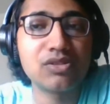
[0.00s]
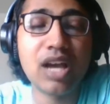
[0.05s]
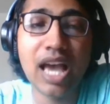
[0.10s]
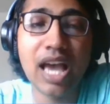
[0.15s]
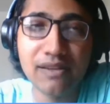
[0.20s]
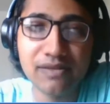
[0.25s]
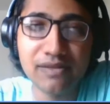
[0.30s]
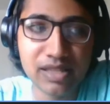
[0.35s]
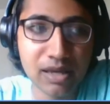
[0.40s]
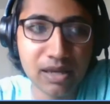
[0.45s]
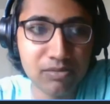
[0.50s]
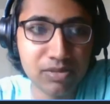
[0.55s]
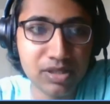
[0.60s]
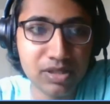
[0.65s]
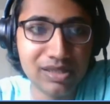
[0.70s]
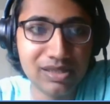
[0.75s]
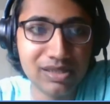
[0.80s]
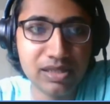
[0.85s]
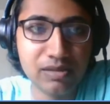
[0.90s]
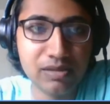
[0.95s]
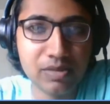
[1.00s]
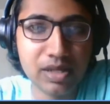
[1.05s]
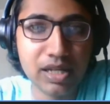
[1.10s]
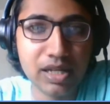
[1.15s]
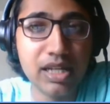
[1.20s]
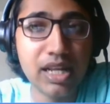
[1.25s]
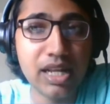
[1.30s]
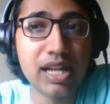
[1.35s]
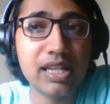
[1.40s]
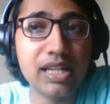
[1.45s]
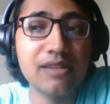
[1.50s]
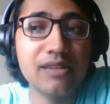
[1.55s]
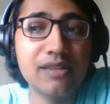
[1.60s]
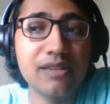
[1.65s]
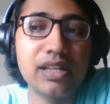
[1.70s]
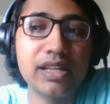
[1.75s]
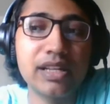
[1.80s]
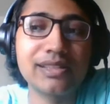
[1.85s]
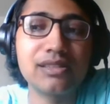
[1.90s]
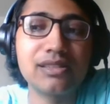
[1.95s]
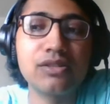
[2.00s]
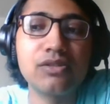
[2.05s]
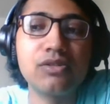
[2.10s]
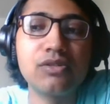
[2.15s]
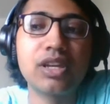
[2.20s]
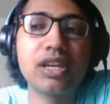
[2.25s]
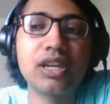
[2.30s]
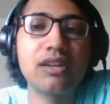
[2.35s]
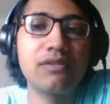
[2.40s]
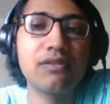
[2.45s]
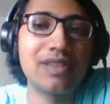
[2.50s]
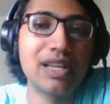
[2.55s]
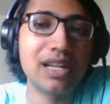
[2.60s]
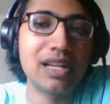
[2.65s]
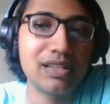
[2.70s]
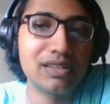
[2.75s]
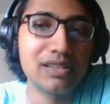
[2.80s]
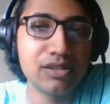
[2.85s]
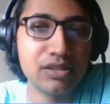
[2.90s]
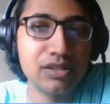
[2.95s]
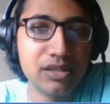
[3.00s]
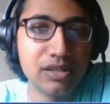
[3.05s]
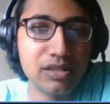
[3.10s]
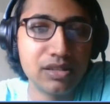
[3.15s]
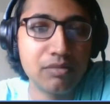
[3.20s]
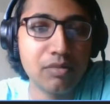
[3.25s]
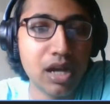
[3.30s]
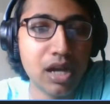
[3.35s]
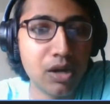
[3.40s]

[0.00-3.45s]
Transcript: So have some things in mind, and they will ask you, okay, if that is your theorem,